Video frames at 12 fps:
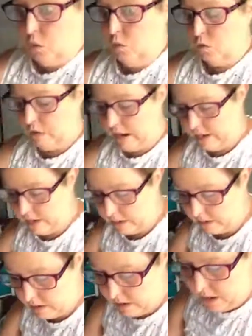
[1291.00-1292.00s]
Oh,
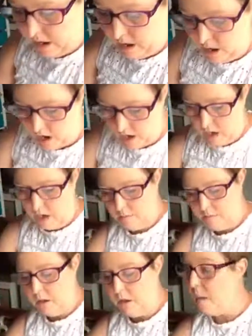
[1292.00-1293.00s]
crikey.
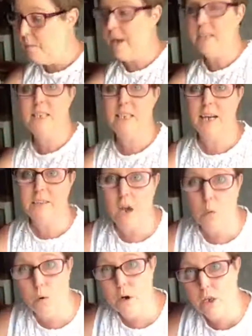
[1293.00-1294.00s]
Um, I might decide that
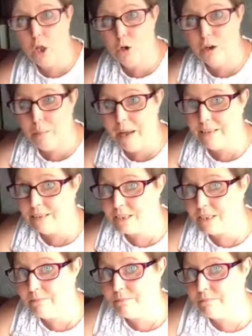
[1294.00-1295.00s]
I want a longer
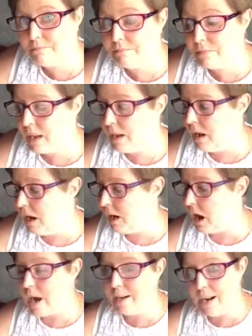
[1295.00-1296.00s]
belt.
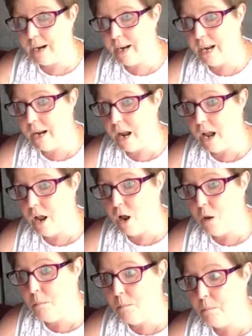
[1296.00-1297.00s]
And can I
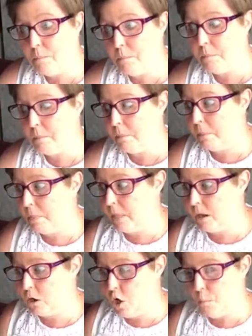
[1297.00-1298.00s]
um,
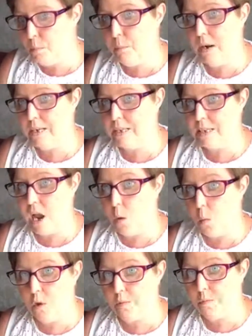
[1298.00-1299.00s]
compromise that
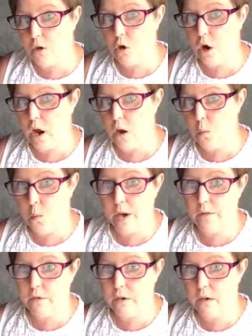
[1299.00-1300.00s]
with my cut uh, out
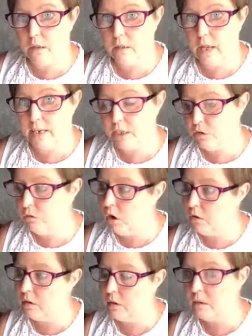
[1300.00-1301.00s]
weaving later
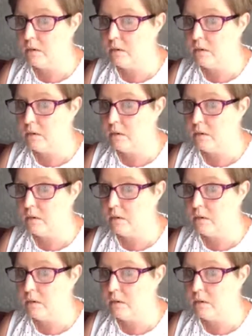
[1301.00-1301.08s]
on?